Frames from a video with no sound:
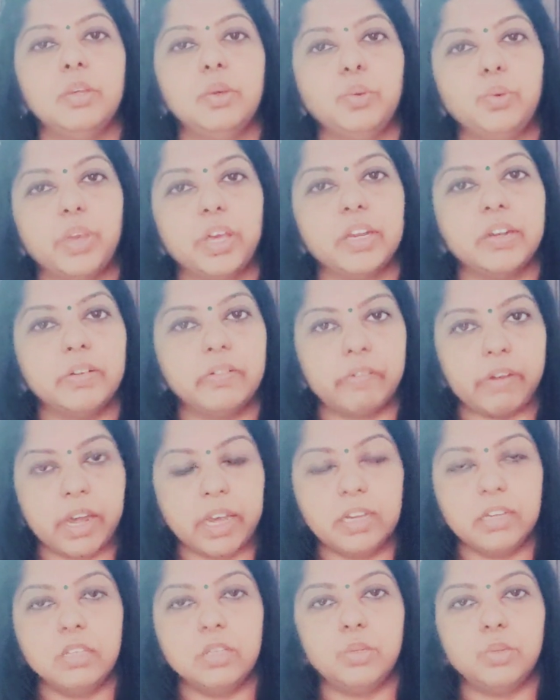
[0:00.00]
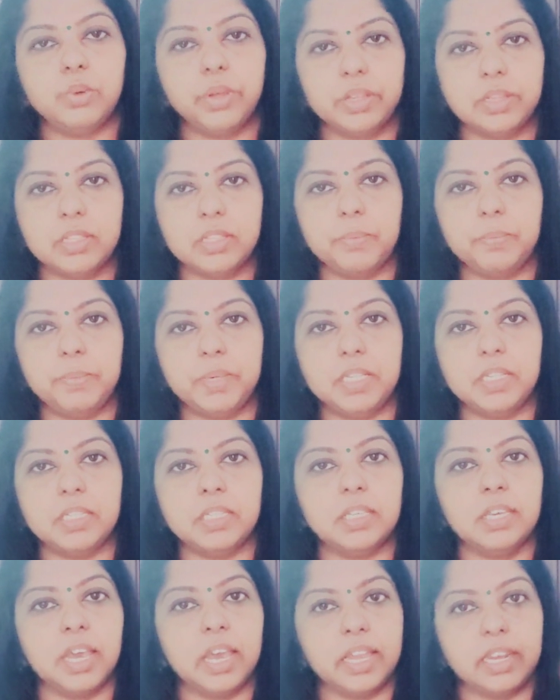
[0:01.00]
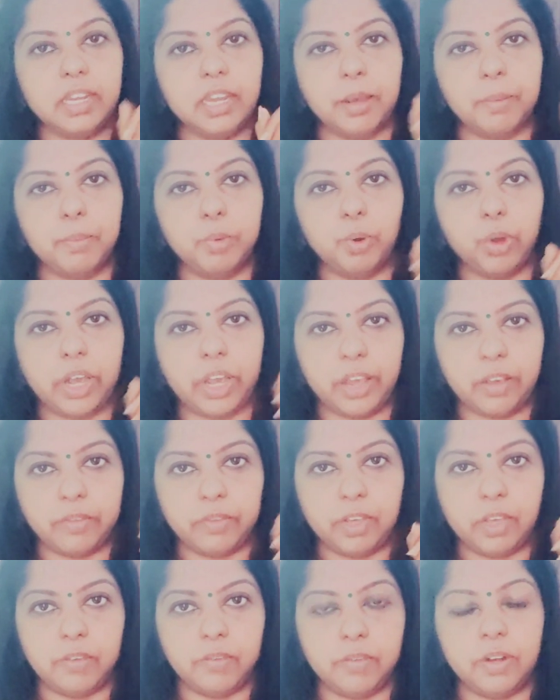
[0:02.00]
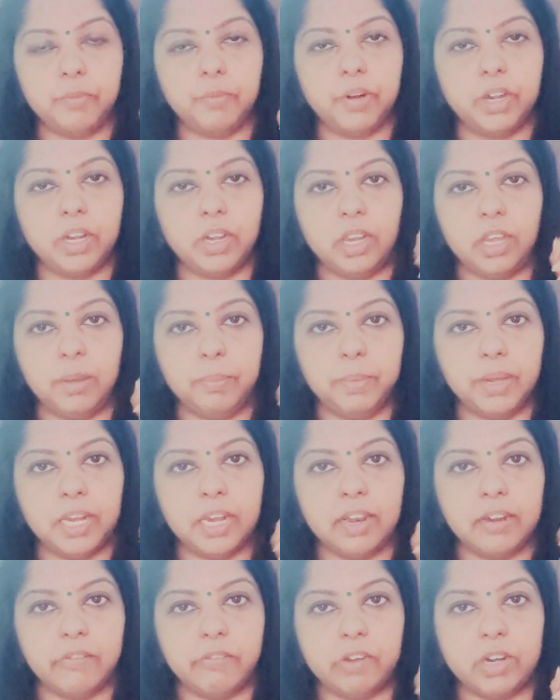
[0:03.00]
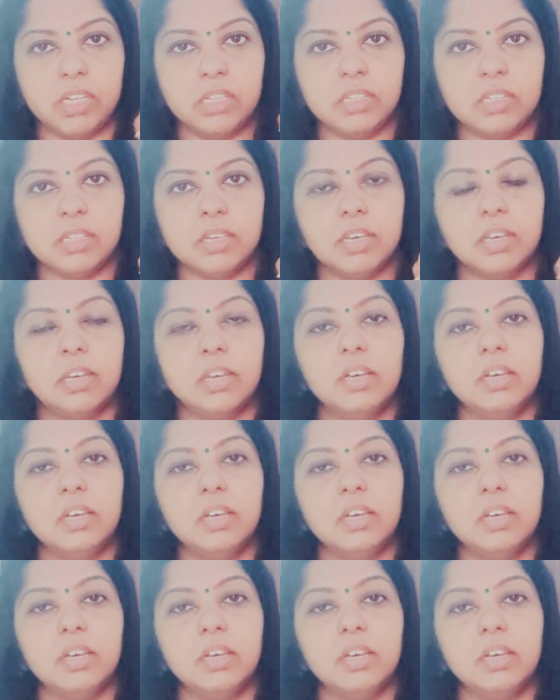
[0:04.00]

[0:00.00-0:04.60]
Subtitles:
you can write to Hcpc, and above I have given one email address.